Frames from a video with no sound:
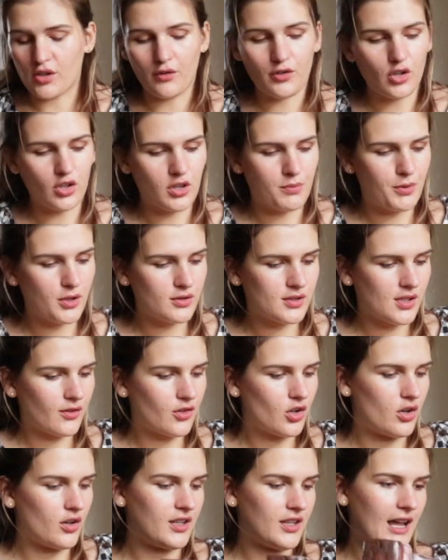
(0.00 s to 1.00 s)
So I've got the boots
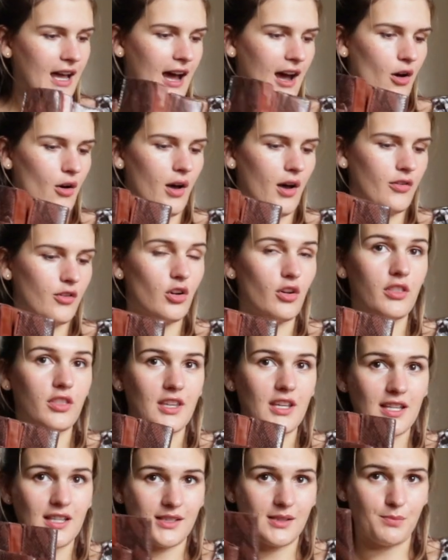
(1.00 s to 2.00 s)
I've got on now, I've got
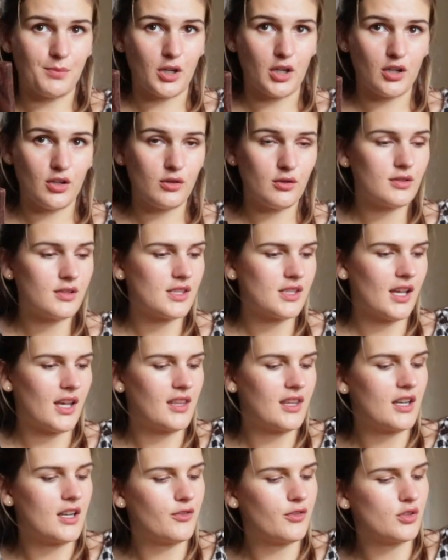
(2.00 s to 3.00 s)
these boots,
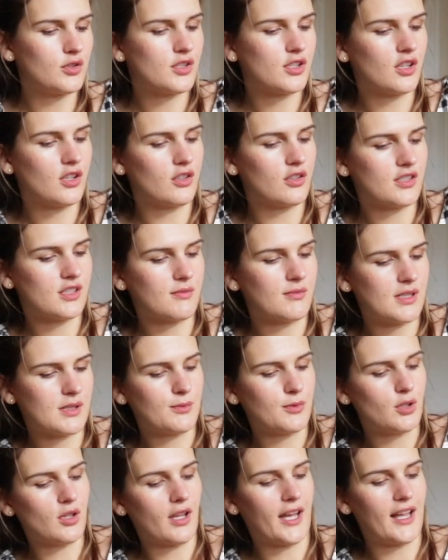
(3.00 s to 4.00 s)
and then I've also got some
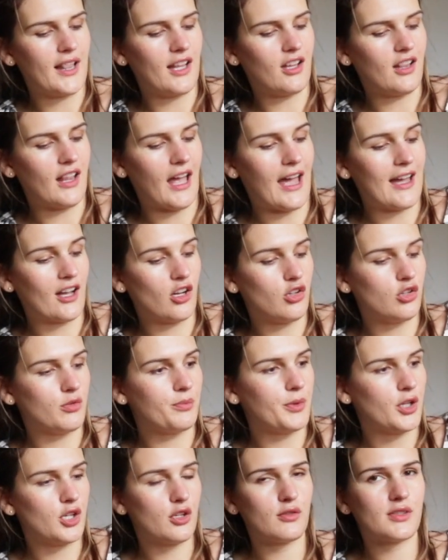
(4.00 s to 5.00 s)
small like little ankle
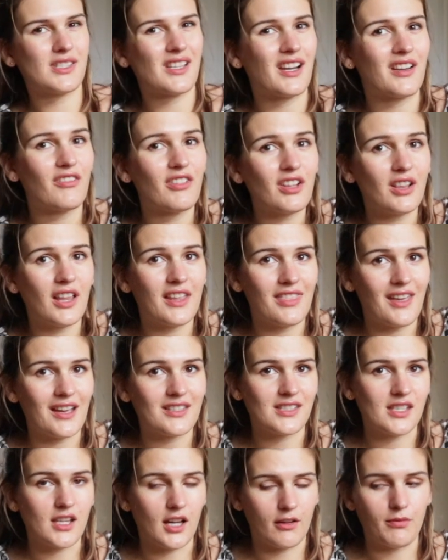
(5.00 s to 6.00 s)
boots, and I feel like
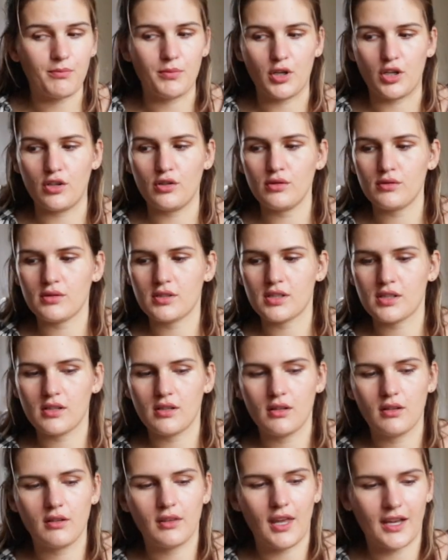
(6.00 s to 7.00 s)
that's enough boots.
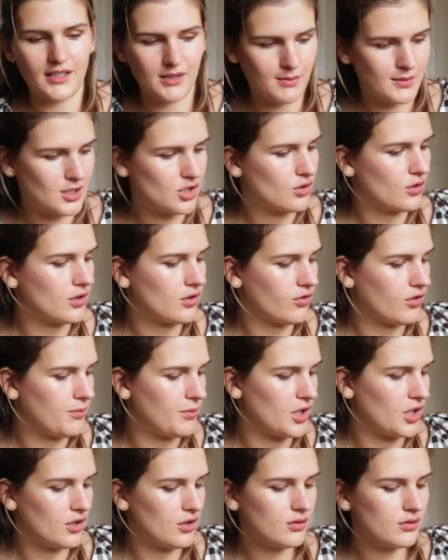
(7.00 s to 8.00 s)
That is me sorted for
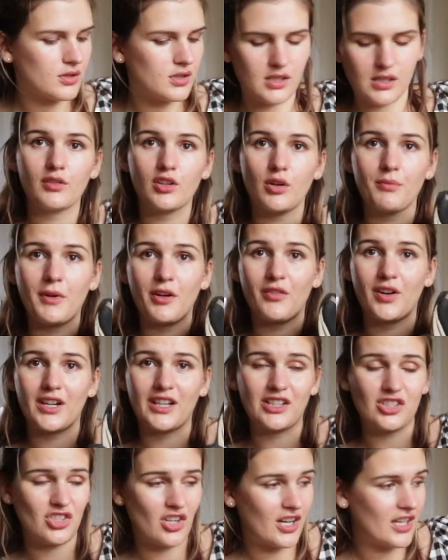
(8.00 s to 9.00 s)
boots. Got my
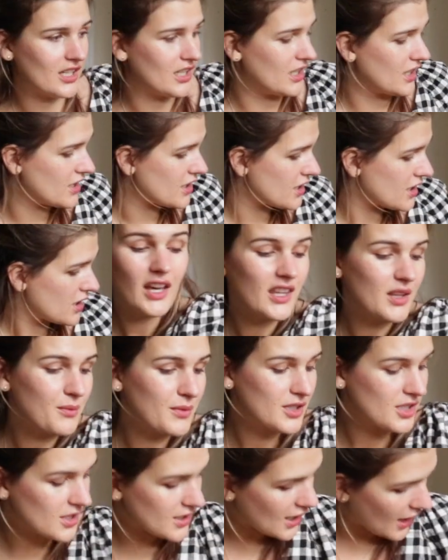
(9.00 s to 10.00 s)
running trainers, and then
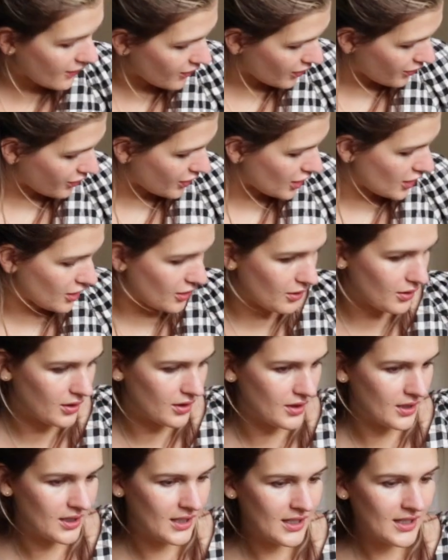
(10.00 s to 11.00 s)
we just have a few
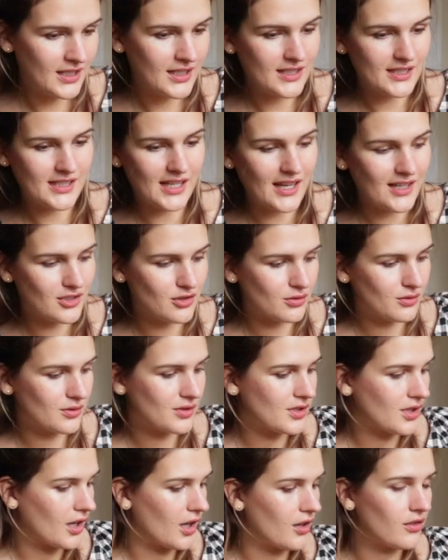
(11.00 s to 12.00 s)

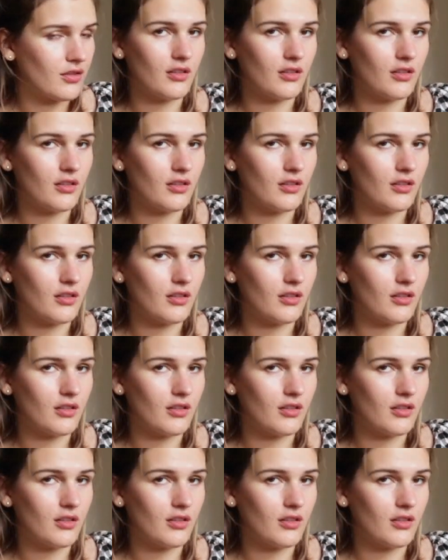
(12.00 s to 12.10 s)
sandals to go